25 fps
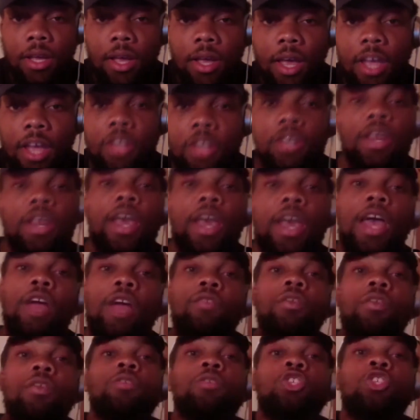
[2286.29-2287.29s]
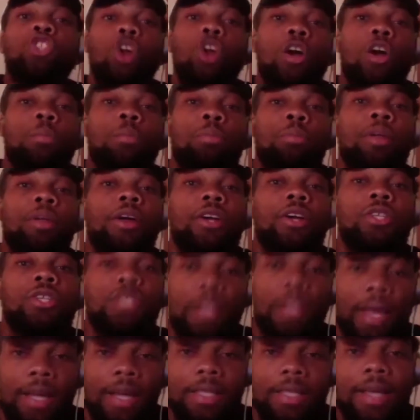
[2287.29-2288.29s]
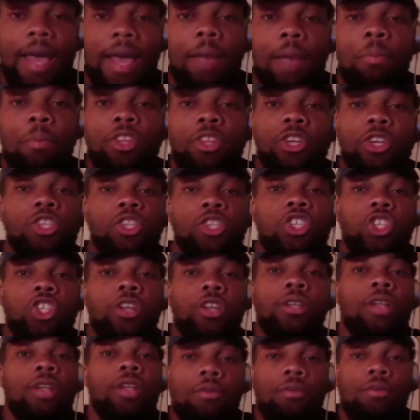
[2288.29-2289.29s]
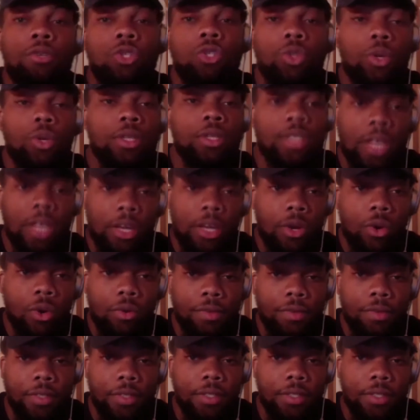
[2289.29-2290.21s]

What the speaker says: And every star player is like that, but there's certain levels to a takeover.